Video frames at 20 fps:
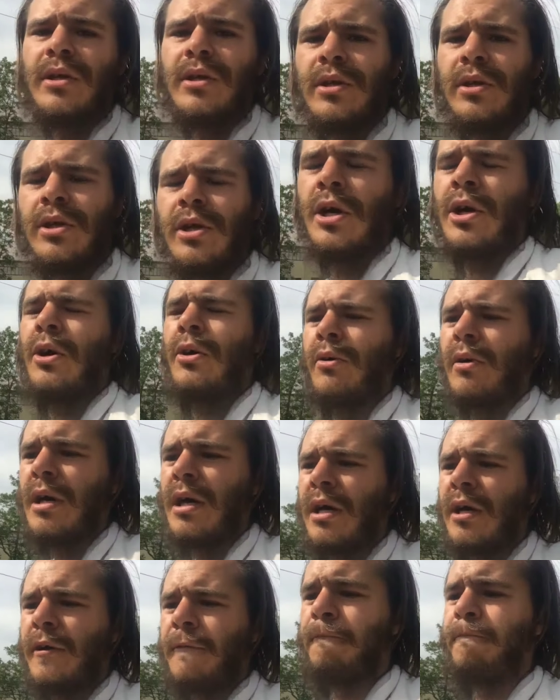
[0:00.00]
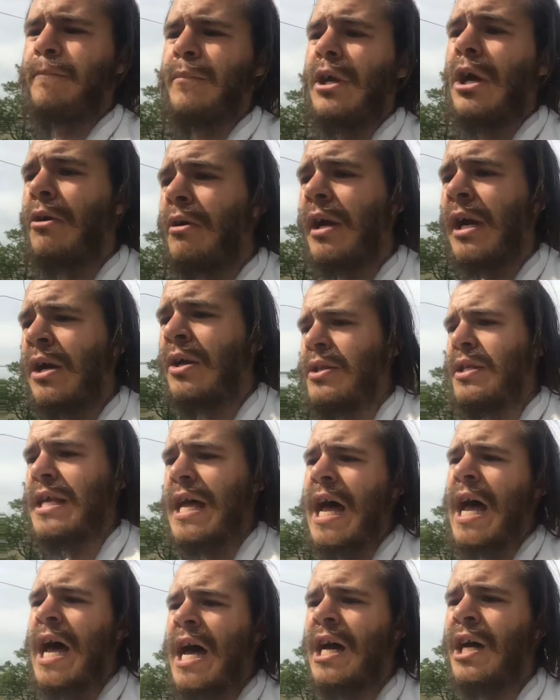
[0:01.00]
you know, uh, going
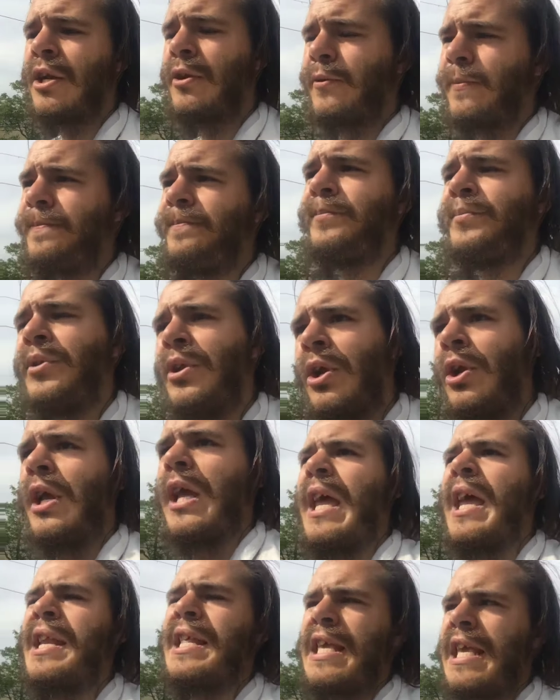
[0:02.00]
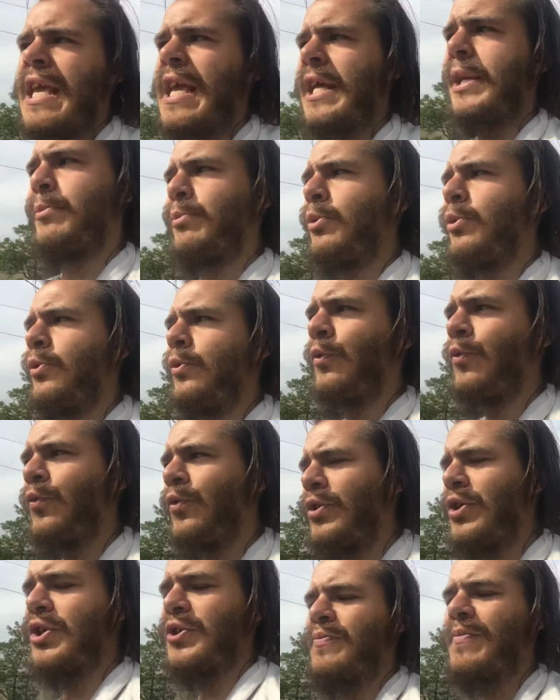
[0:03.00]
outside, any animal
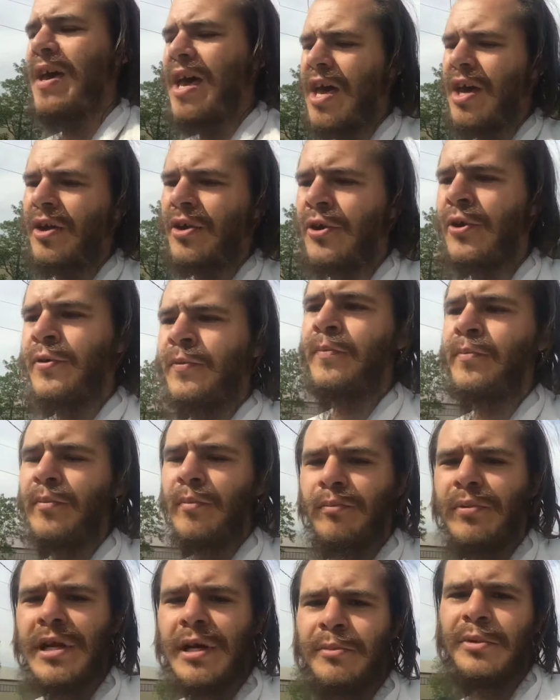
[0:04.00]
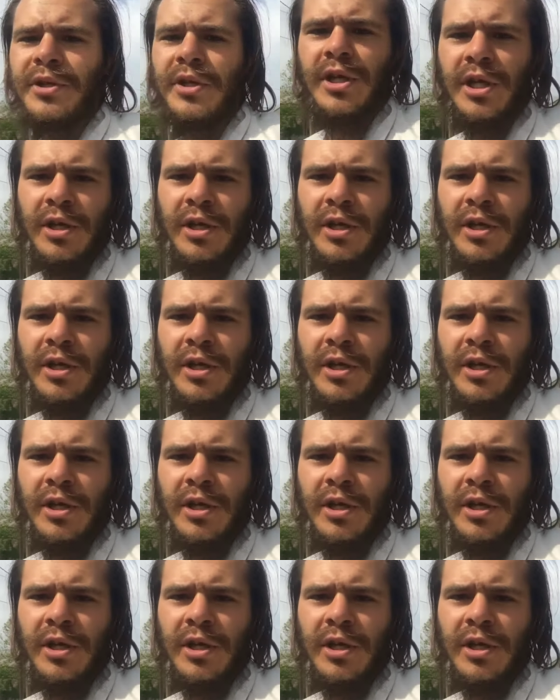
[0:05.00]
for this matter, but I'm just